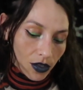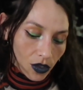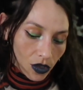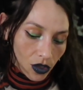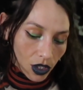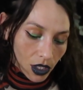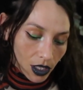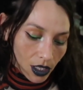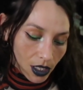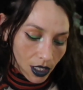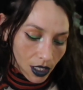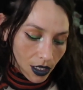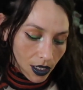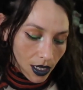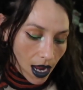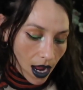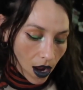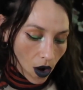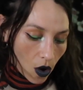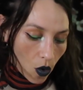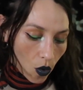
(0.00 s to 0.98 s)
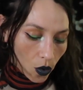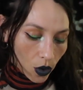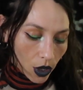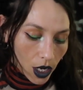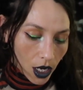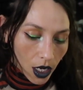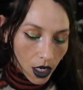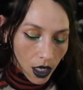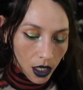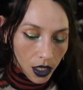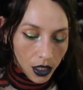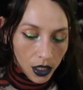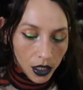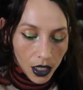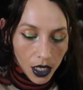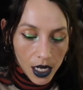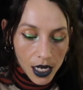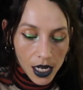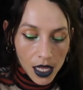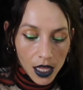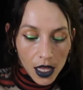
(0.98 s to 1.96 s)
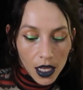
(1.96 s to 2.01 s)
just not holding
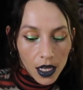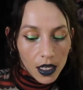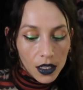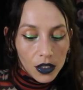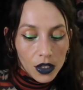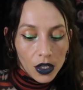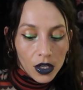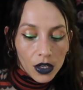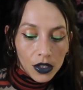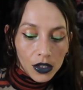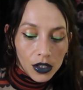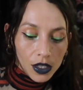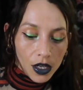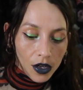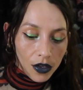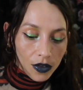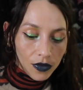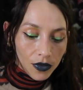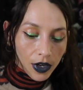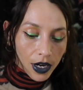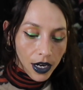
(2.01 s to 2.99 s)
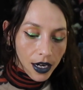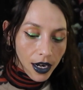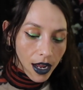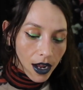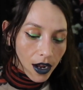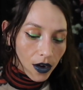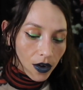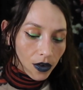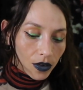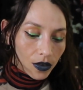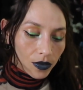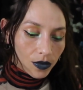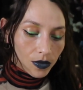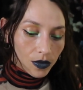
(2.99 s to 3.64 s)
anything to yourself right now,